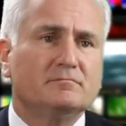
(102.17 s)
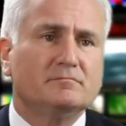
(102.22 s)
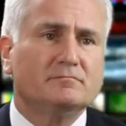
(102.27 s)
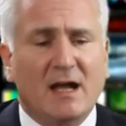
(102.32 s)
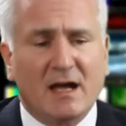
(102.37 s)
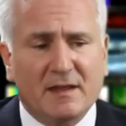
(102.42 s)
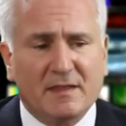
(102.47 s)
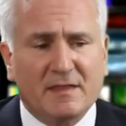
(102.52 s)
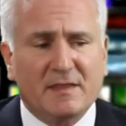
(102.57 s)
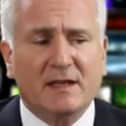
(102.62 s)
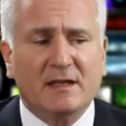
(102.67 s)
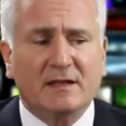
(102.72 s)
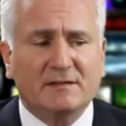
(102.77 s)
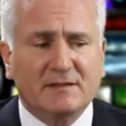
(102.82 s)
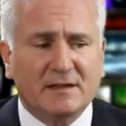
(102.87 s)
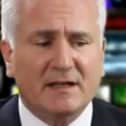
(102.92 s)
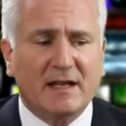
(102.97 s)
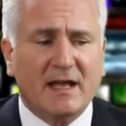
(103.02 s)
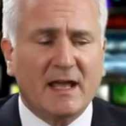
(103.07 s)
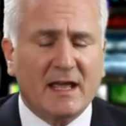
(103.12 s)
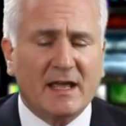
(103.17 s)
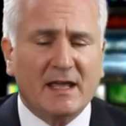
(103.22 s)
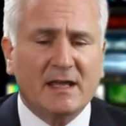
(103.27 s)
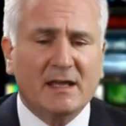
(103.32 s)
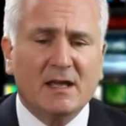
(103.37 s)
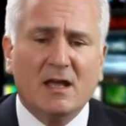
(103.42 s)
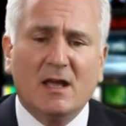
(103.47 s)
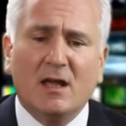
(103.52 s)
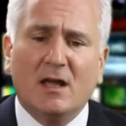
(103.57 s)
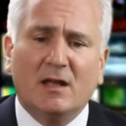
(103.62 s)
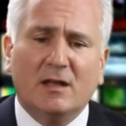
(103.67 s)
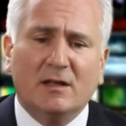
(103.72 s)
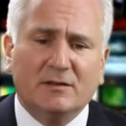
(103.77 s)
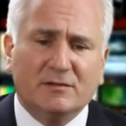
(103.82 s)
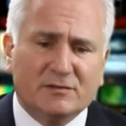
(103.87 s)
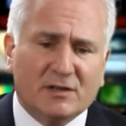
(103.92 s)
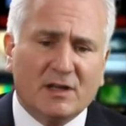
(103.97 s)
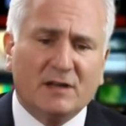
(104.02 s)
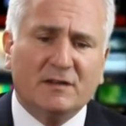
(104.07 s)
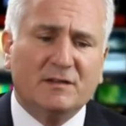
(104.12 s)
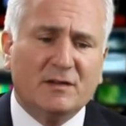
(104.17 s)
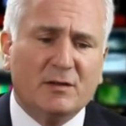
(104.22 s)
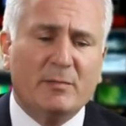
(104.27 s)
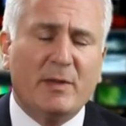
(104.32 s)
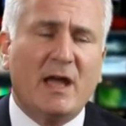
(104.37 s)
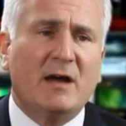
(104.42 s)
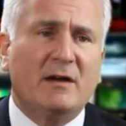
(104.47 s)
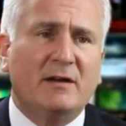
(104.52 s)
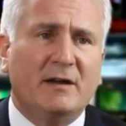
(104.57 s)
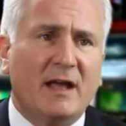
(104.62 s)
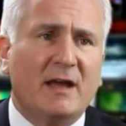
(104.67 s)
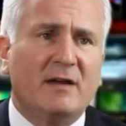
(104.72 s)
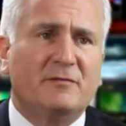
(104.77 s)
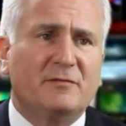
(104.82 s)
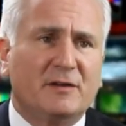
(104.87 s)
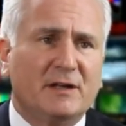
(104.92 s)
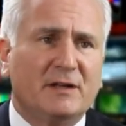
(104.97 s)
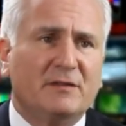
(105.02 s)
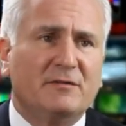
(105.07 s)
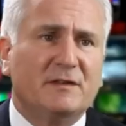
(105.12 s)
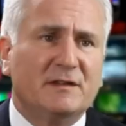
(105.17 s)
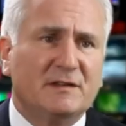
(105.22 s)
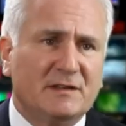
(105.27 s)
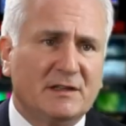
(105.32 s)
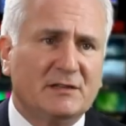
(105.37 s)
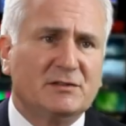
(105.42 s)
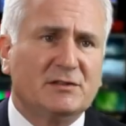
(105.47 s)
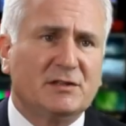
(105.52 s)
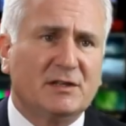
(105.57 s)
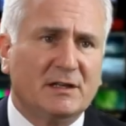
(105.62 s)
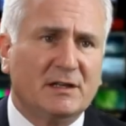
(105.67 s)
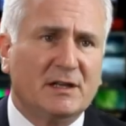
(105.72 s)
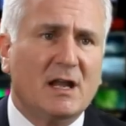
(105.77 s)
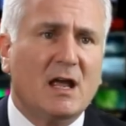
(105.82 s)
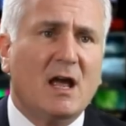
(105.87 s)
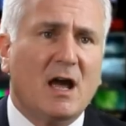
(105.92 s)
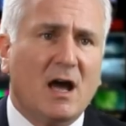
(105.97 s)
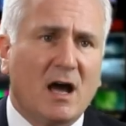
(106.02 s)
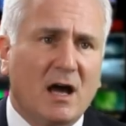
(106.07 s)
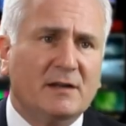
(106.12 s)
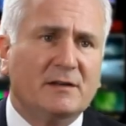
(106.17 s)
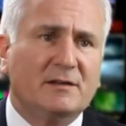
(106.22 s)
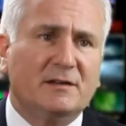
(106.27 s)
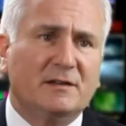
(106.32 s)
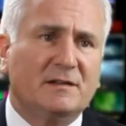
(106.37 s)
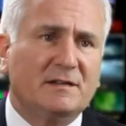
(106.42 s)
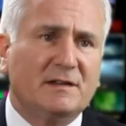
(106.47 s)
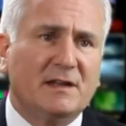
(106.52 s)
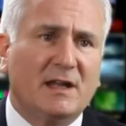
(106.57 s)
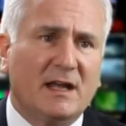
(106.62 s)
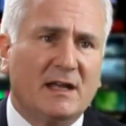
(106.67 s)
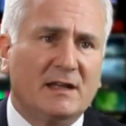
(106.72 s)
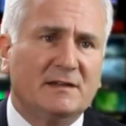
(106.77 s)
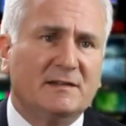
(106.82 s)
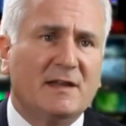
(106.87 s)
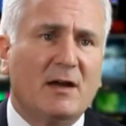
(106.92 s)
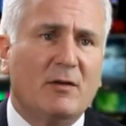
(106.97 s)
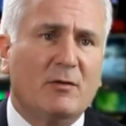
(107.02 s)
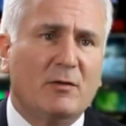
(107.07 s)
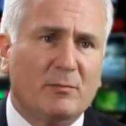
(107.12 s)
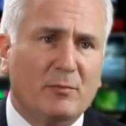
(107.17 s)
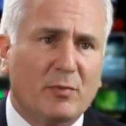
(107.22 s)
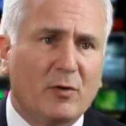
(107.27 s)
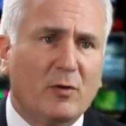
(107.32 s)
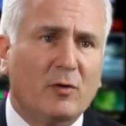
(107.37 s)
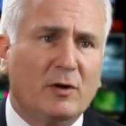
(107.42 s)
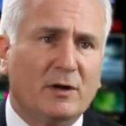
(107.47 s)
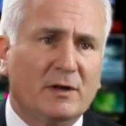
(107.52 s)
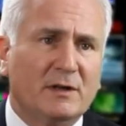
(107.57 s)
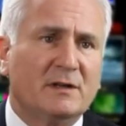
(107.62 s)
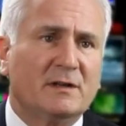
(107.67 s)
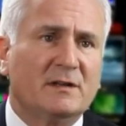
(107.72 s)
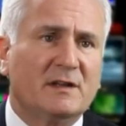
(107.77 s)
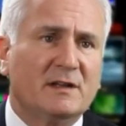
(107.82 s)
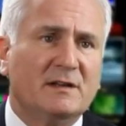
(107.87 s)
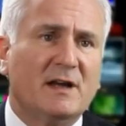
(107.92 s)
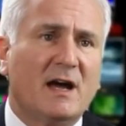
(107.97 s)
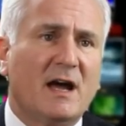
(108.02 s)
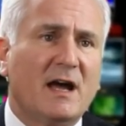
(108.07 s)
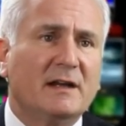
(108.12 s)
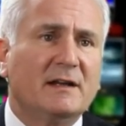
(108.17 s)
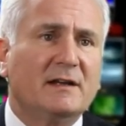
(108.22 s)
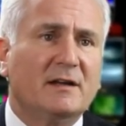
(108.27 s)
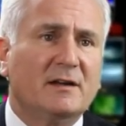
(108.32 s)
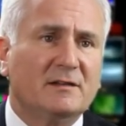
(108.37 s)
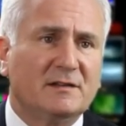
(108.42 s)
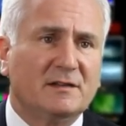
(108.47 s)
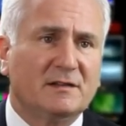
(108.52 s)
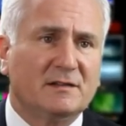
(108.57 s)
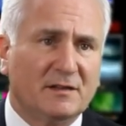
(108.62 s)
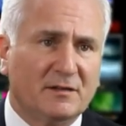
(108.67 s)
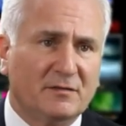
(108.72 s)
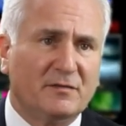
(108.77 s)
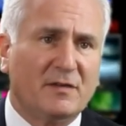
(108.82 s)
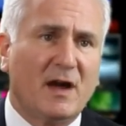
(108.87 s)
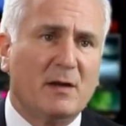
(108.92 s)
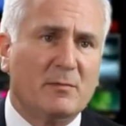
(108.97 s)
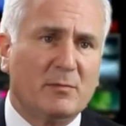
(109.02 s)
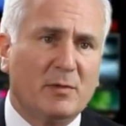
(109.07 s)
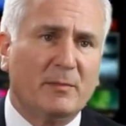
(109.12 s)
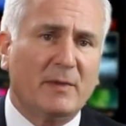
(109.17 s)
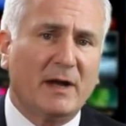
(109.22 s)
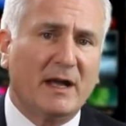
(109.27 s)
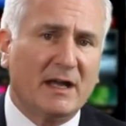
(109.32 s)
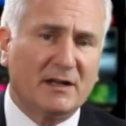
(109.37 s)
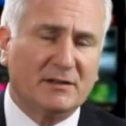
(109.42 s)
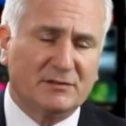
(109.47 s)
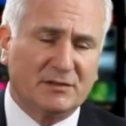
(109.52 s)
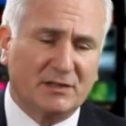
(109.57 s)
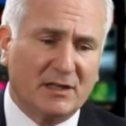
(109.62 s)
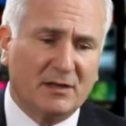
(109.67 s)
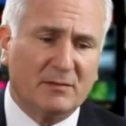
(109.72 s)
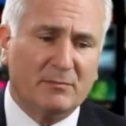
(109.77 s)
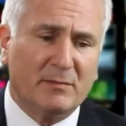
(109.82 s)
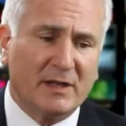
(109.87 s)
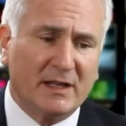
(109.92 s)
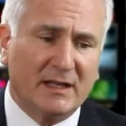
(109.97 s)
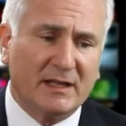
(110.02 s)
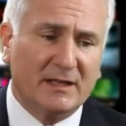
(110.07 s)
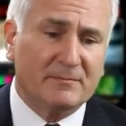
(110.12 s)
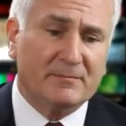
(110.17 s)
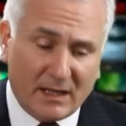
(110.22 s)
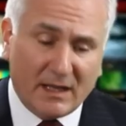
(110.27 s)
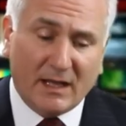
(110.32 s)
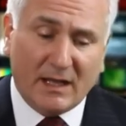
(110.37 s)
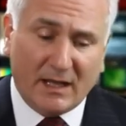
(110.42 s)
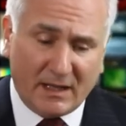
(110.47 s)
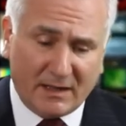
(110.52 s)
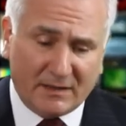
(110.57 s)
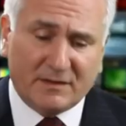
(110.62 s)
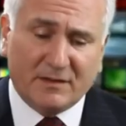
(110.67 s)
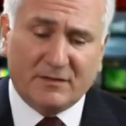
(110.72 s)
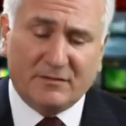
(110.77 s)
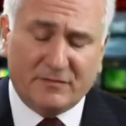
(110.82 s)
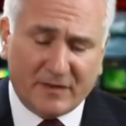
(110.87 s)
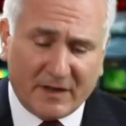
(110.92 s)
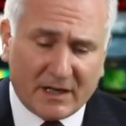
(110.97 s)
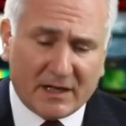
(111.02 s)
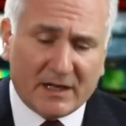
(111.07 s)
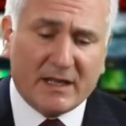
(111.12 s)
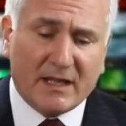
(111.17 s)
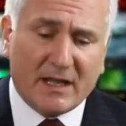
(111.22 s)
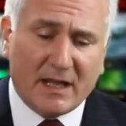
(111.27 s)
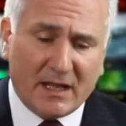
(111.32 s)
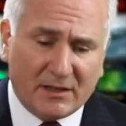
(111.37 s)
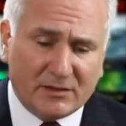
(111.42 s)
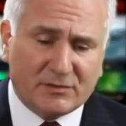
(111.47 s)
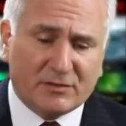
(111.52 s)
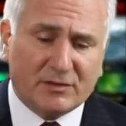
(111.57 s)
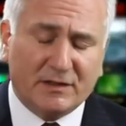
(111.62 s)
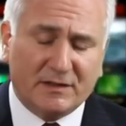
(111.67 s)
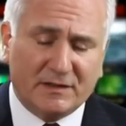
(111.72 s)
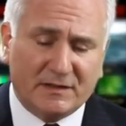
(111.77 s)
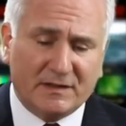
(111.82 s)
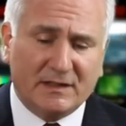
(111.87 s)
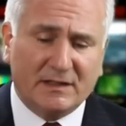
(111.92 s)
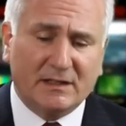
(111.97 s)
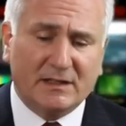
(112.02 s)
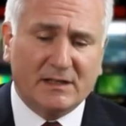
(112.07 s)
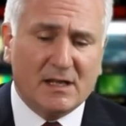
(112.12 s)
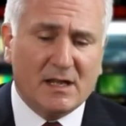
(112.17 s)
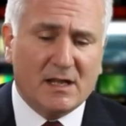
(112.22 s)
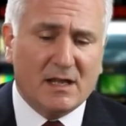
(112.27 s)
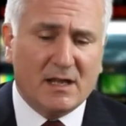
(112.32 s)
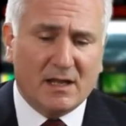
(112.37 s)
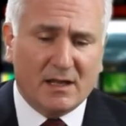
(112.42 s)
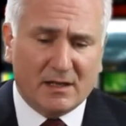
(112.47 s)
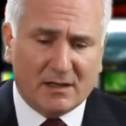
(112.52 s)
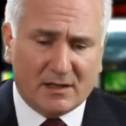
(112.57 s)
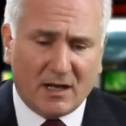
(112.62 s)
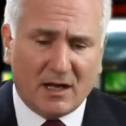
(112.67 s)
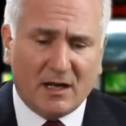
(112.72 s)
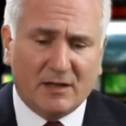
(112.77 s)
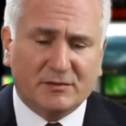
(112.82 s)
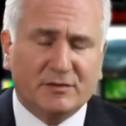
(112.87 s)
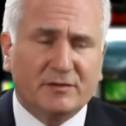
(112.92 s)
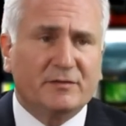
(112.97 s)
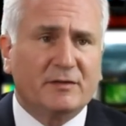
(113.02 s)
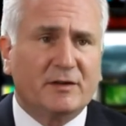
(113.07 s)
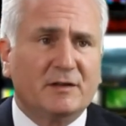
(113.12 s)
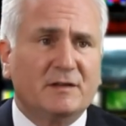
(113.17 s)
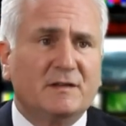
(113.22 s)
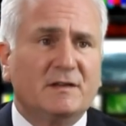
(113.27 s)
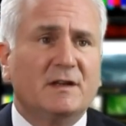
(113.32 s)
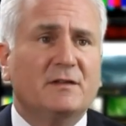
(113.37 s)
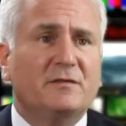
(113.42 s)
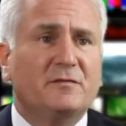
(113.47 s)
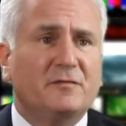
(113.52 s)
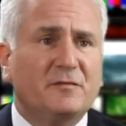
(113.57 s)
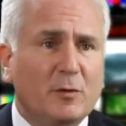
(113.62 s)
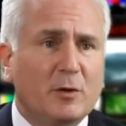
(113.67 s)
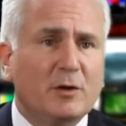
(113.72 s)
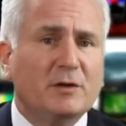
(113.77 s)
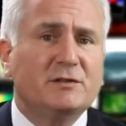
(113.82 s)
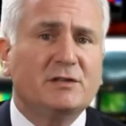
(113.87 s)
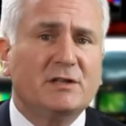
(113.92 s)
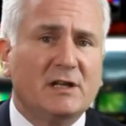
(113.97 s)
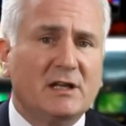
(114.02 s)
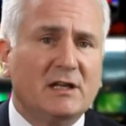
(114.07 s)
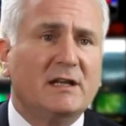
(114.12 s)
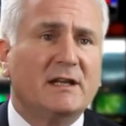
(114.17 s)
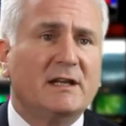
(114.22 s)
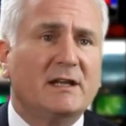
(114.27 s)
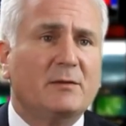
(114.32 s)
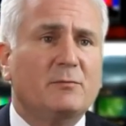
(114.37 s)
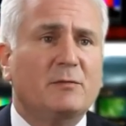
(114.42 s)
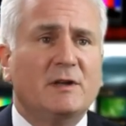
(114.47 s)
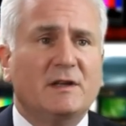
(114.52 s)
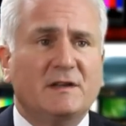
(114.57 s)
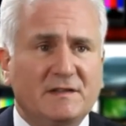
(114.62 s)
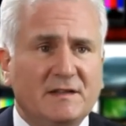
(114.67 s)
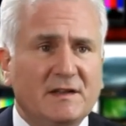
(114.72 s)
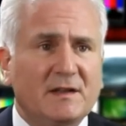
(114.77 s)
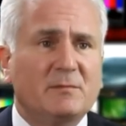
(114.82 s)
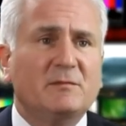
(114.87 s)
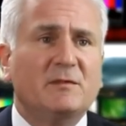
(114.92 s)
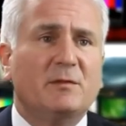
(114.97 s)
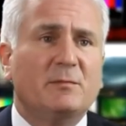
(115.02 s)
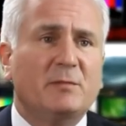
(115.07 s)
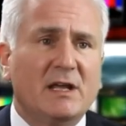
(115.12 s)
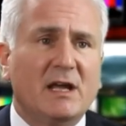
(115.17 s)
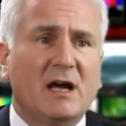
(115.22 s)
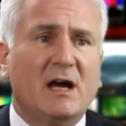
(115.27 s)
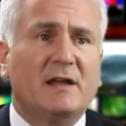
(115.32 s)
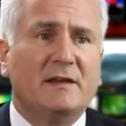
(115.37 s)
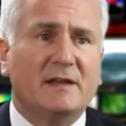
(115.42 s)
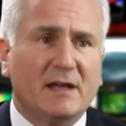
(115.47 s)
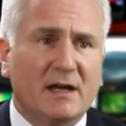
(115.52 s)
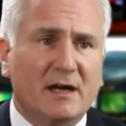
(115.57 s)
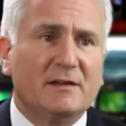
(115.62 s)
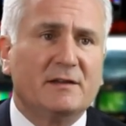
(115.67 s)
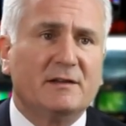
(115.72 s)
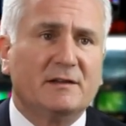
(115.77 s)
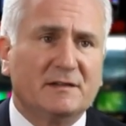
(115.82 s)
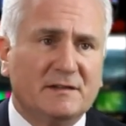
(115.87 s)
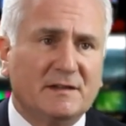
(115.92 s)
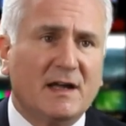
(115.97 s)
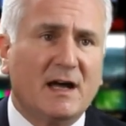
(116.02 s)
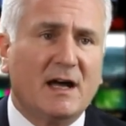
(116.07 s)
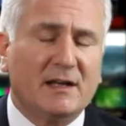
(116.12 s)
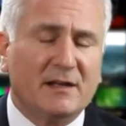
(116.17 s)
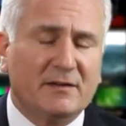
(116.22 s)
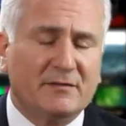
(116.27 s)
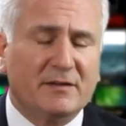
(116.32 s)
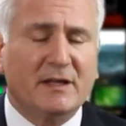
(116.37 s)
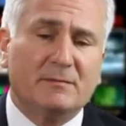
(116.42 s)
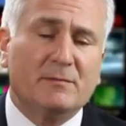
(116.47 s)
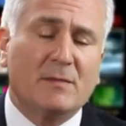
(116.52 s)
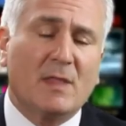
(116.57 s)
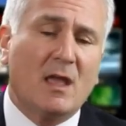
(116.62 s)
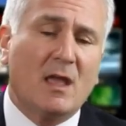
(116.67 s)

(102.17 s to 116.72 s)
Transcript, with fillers: I think today, just about every physician understands how important the diagnosis of fibromyalgia can be. It's a very interesting controversy. Fortunately, we seem to be on the other side of it.